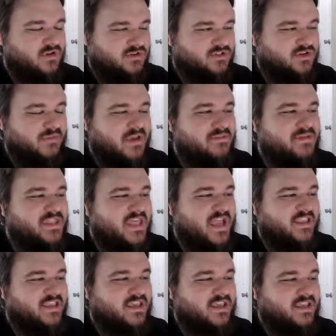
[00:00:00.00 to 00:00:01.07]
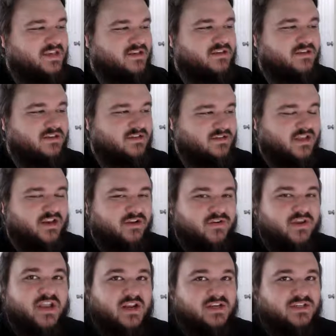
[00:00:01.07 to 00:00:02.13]
So maybe that kid is going to
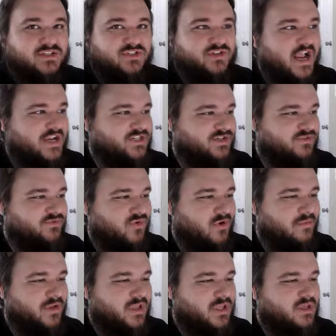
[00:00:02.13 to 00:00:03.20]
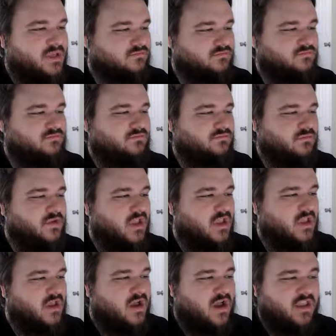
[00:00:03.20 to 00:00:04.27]
create a distraction for me.
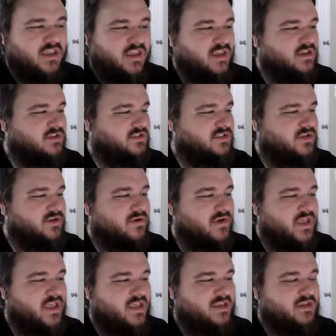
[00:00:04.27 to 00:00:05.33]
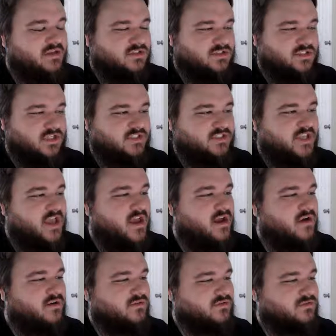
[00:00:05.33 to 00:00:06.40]
I can't do it! Sit
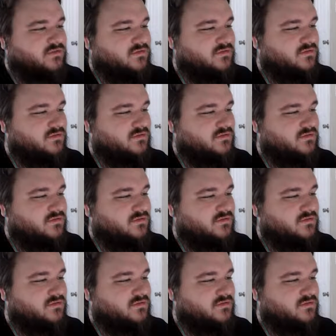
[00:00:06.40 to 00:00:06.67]
down!